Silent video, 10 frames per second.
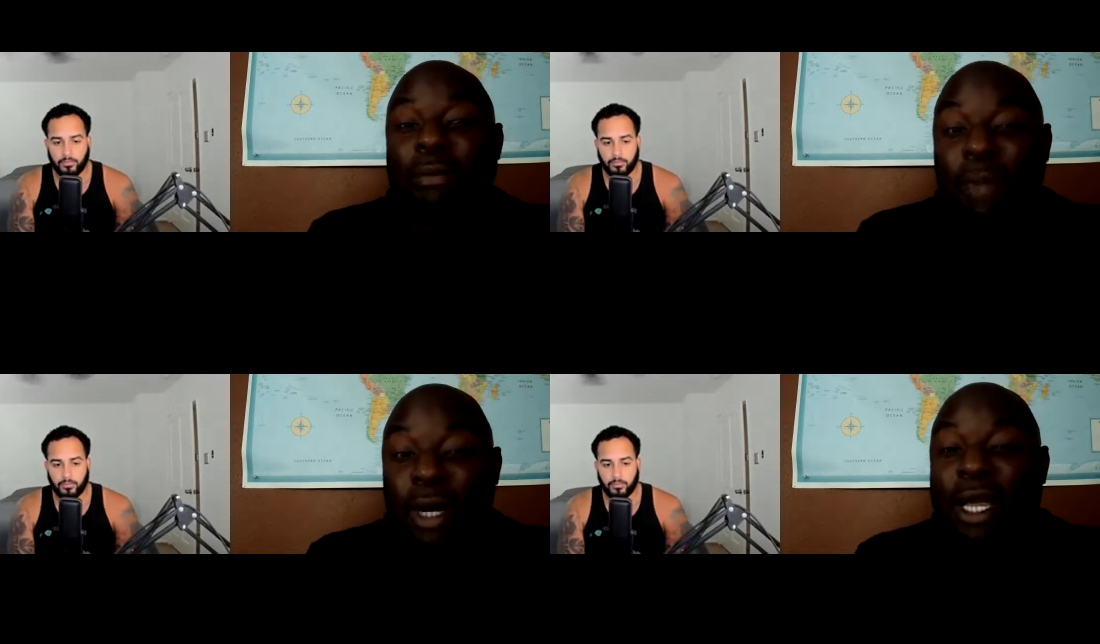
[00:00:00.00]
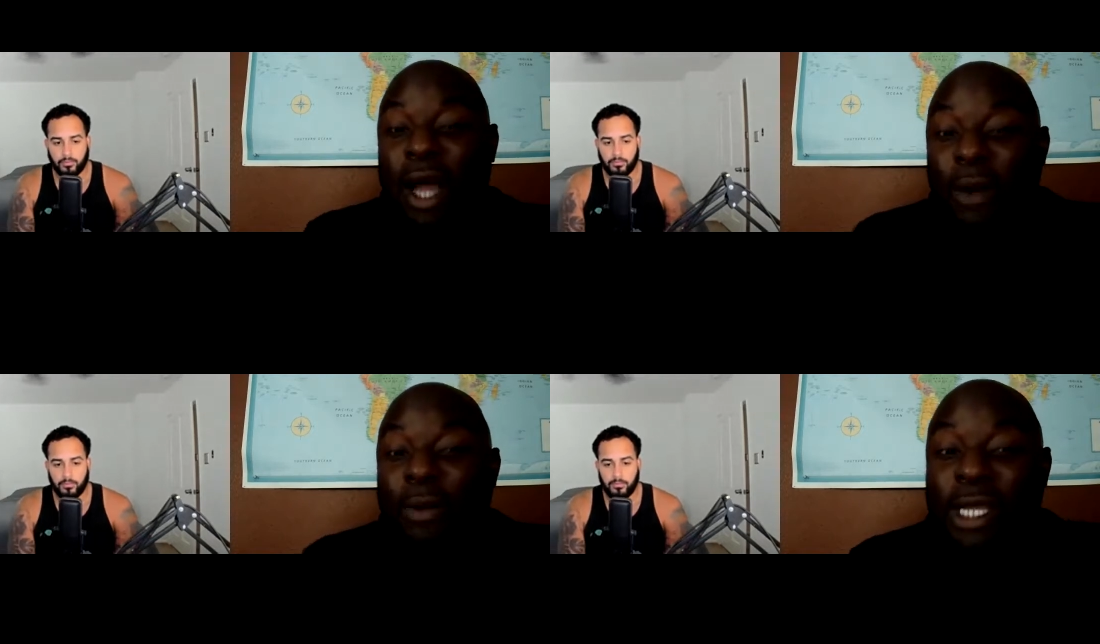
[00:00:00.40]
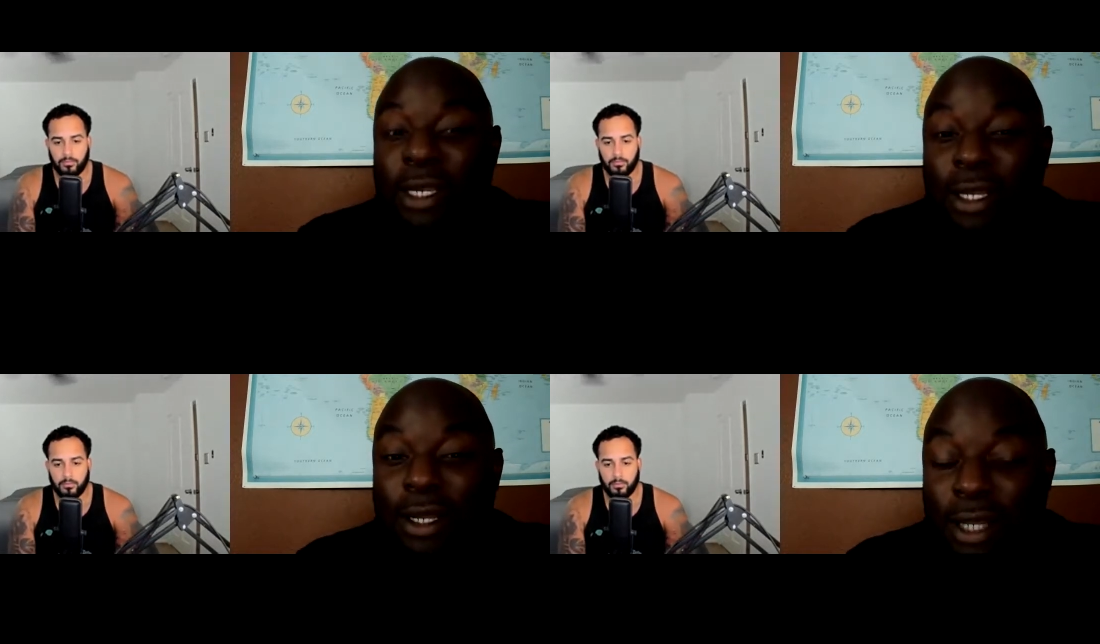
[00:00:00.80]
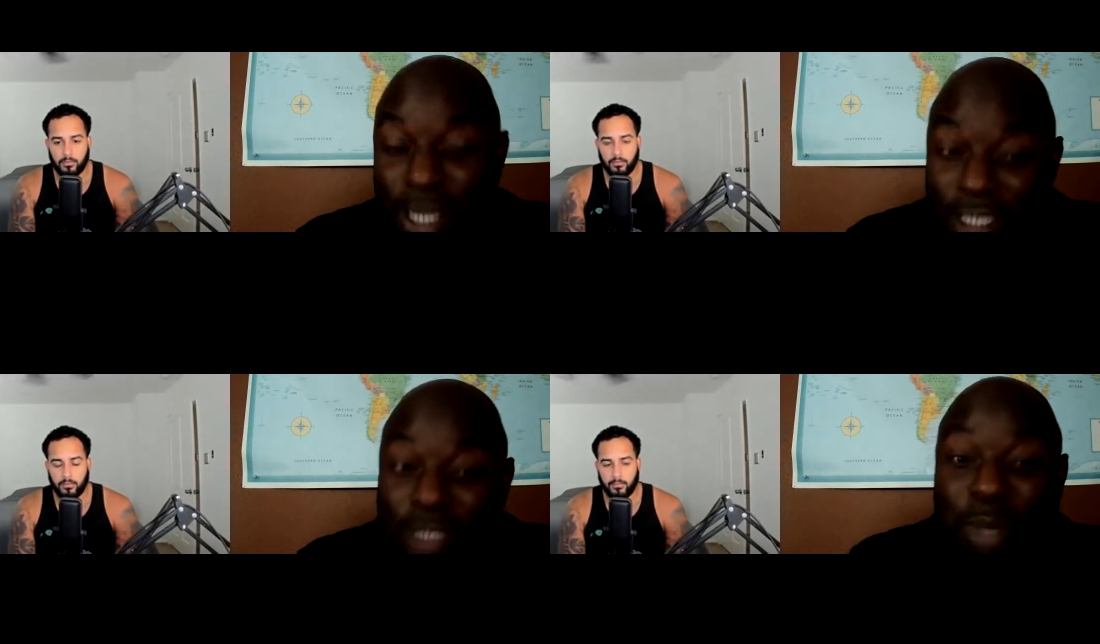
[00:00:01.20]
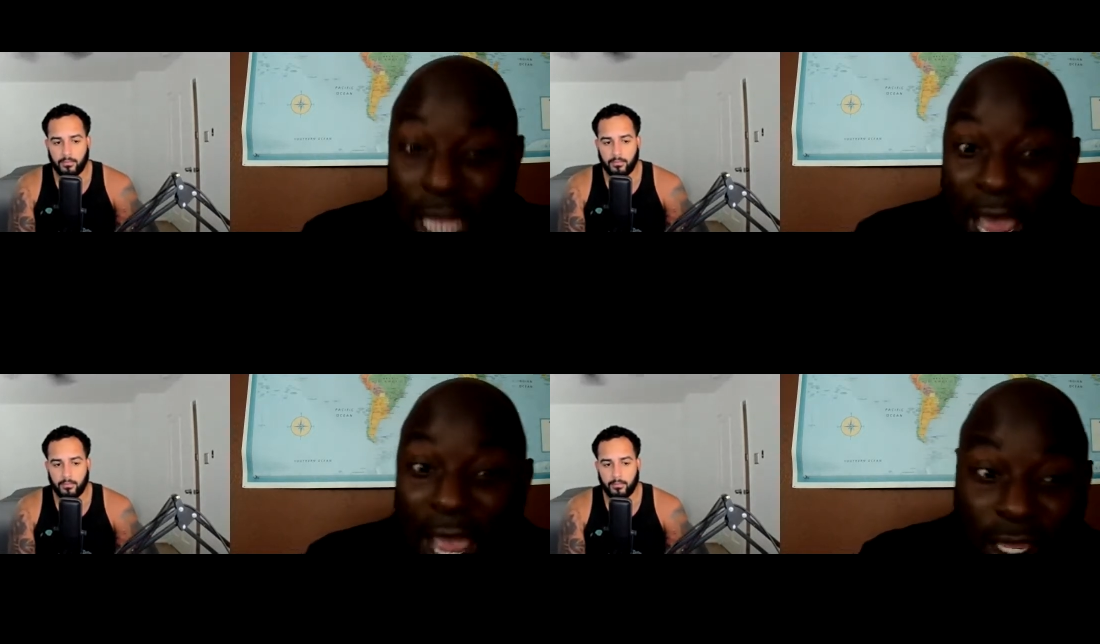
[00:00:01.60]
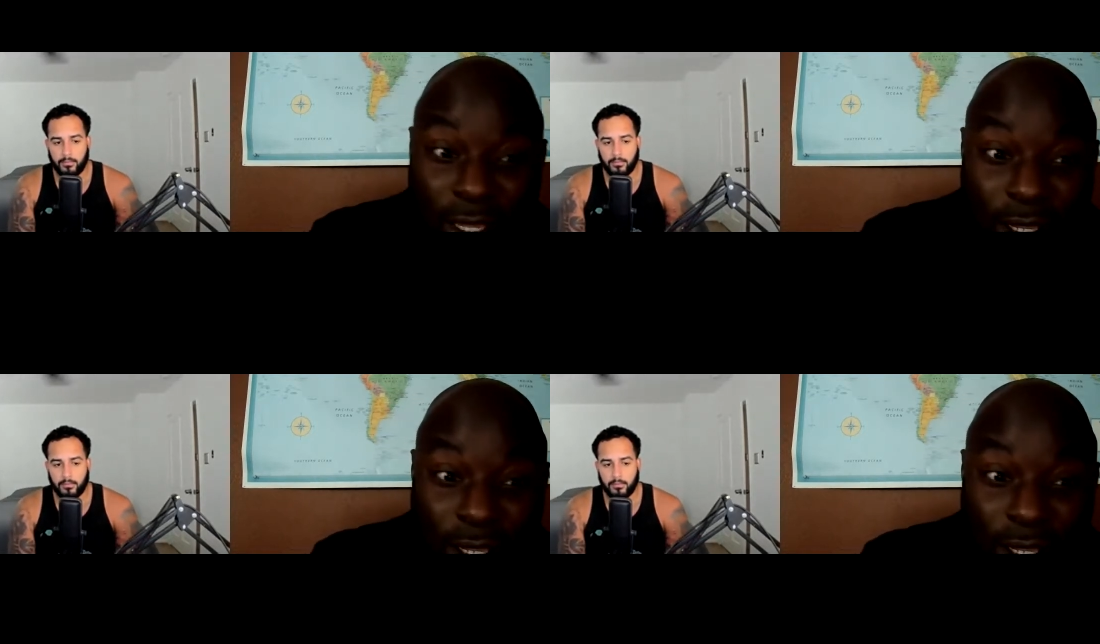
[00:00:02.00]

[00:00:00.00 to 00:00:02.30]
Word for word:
Speaker 1: Makonnen is black,